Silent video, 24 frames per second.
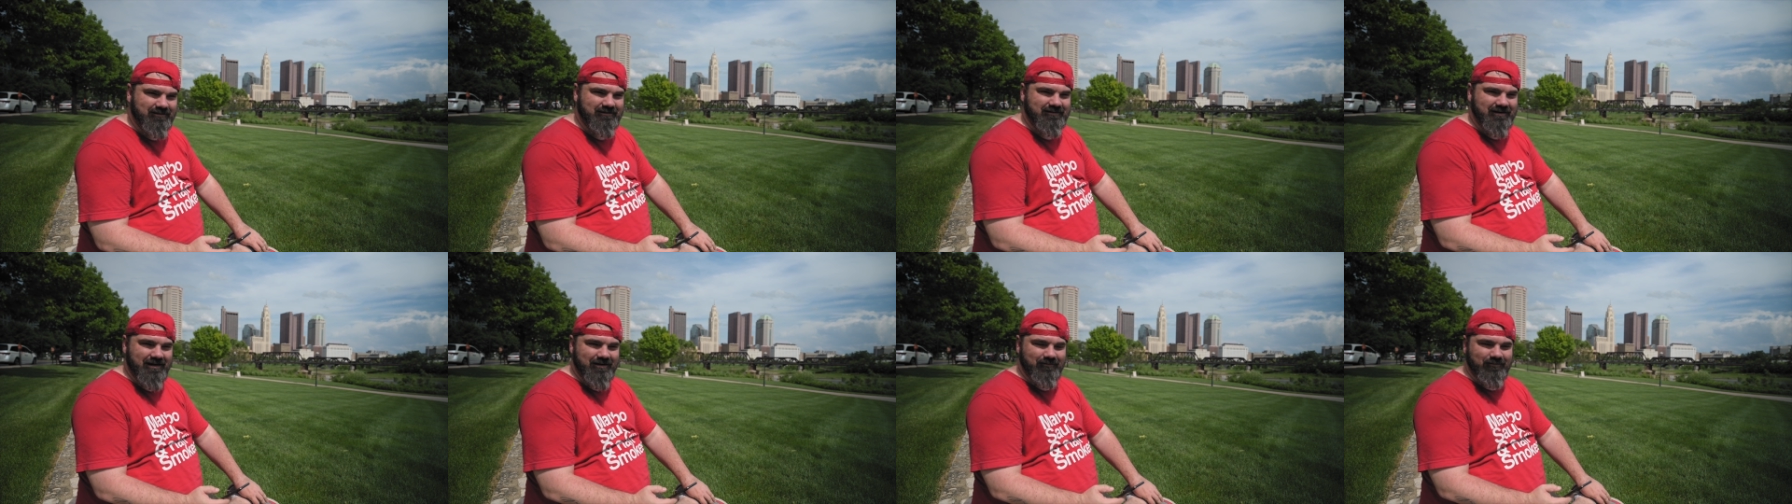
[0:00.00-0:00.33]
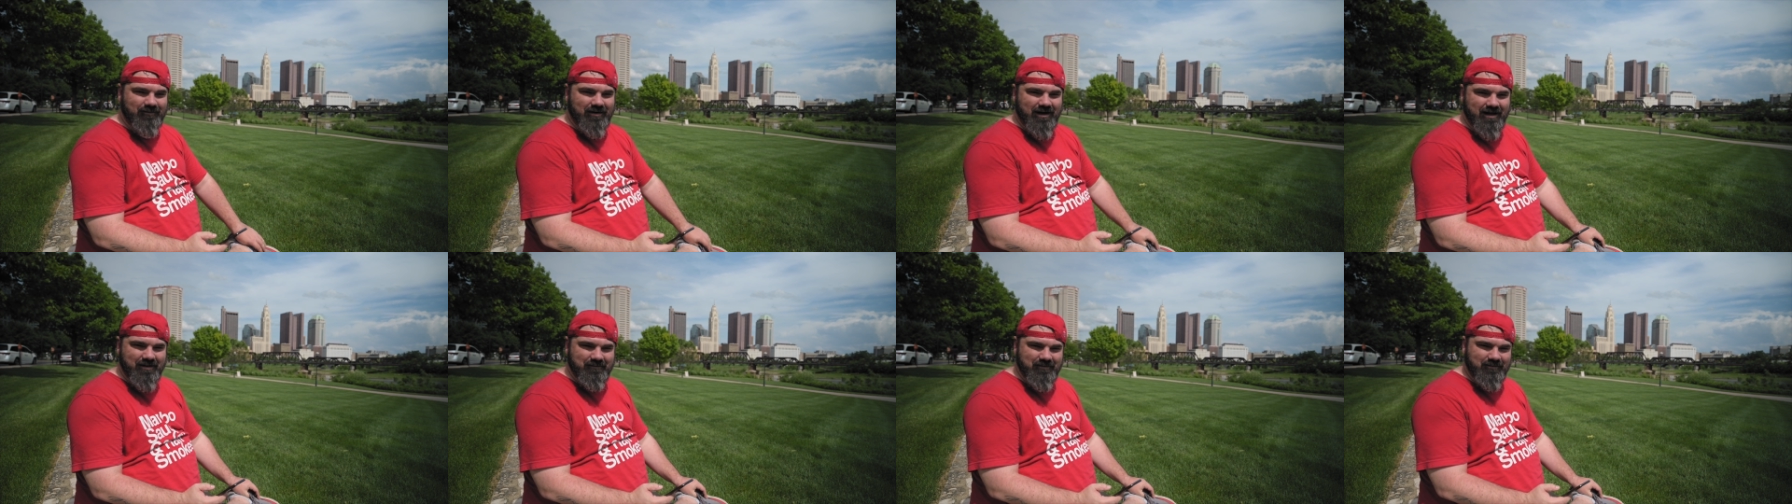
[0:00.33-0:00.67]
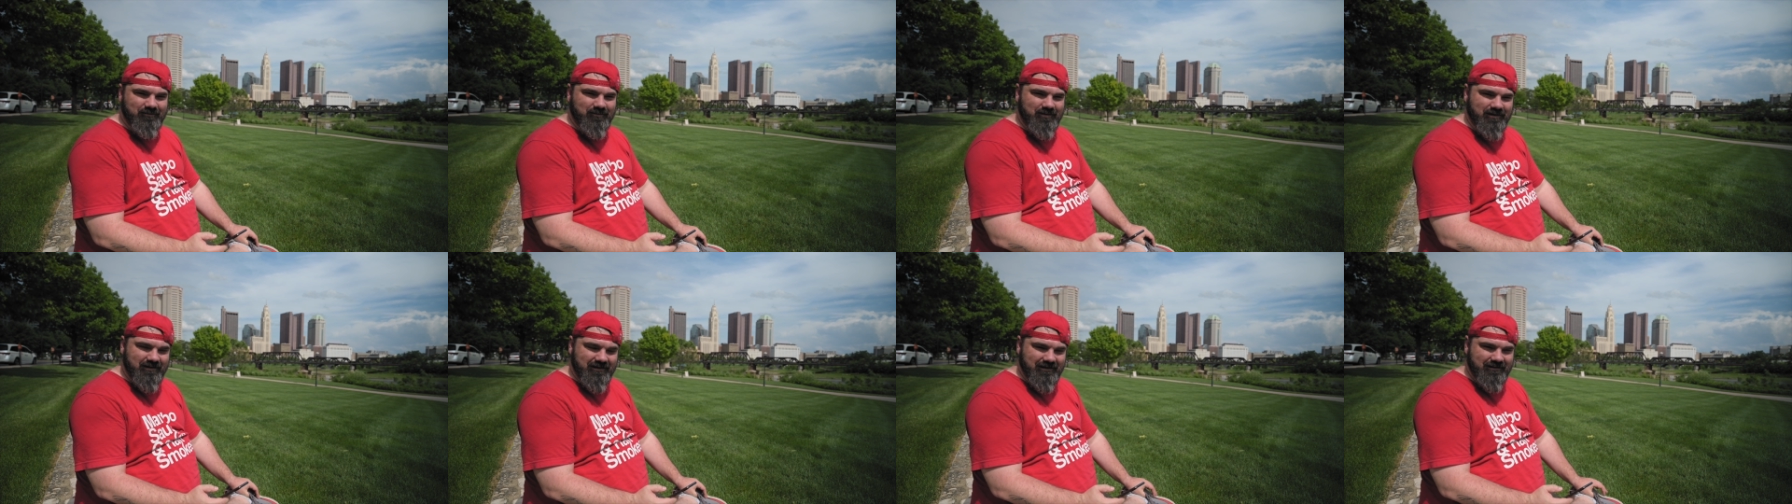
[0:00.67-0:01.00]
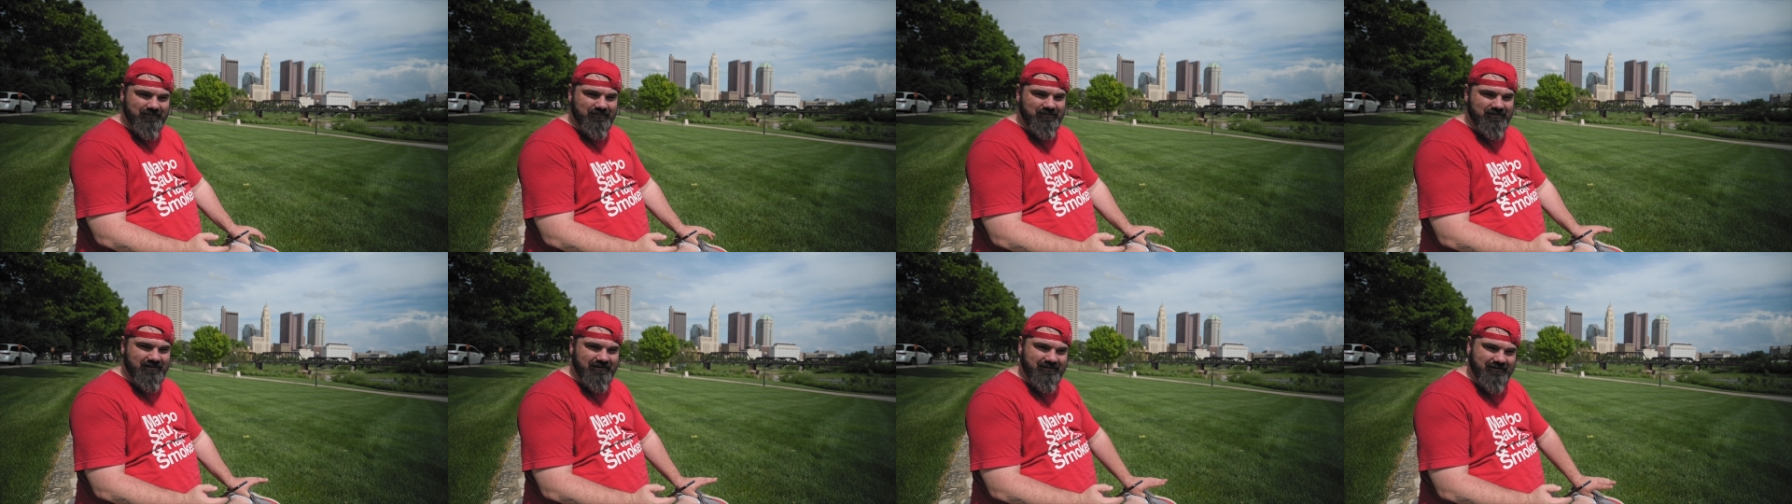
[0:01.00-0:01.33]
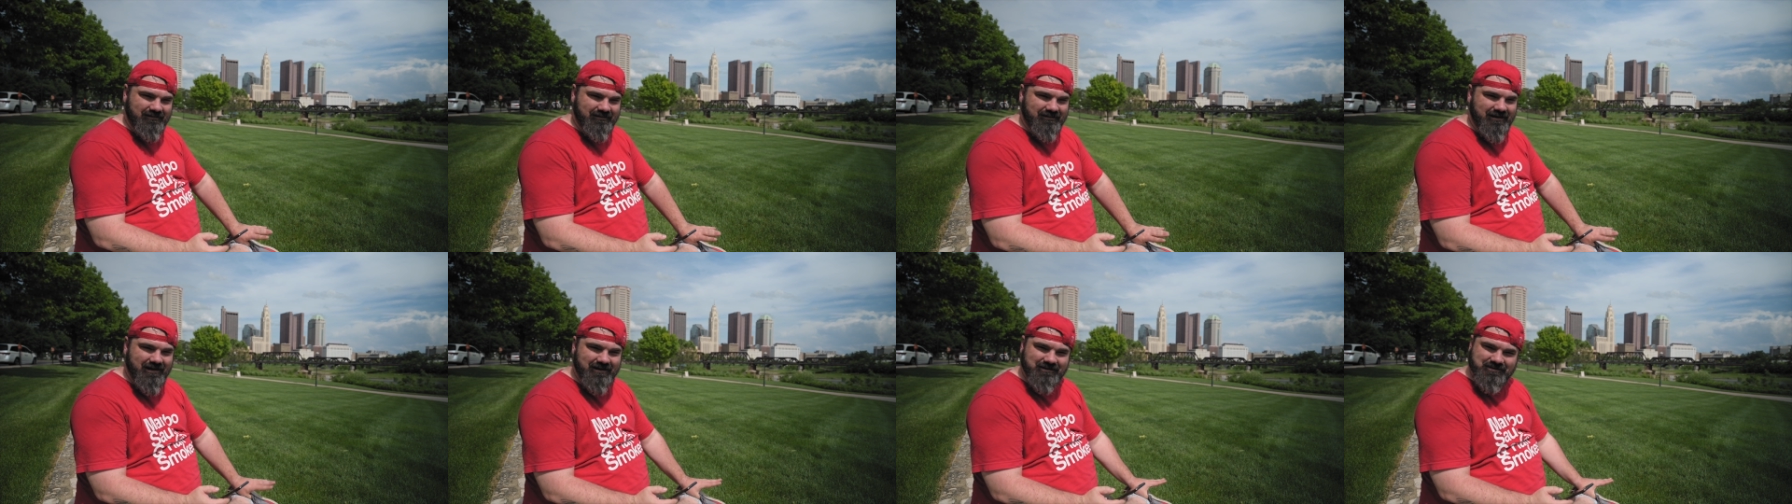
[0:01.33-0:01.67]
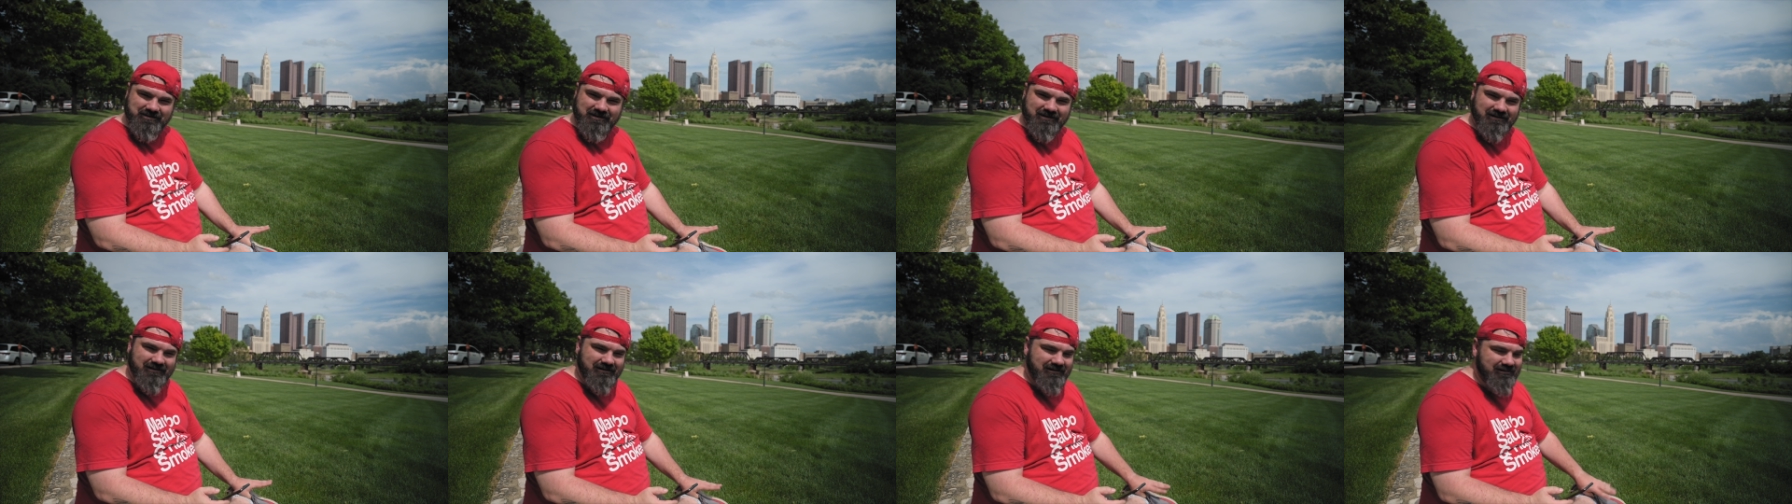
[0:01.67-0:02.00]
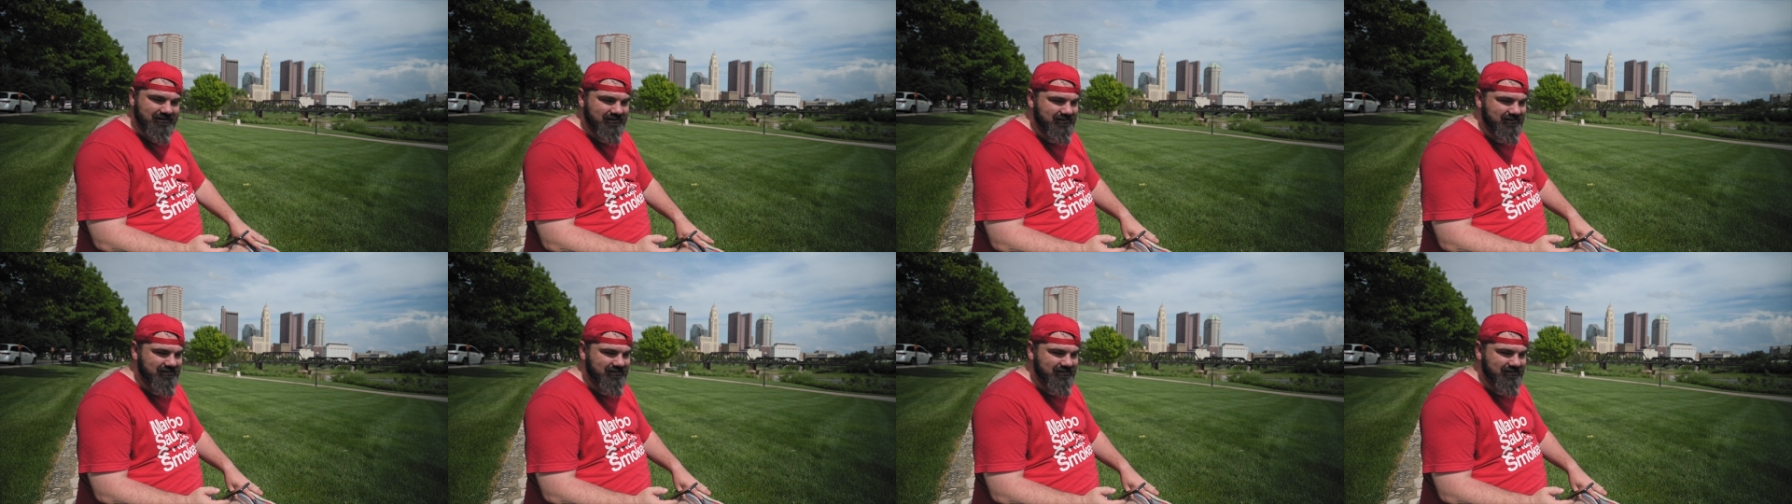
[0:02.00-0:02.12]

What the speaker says: say Robin Williams is a legend.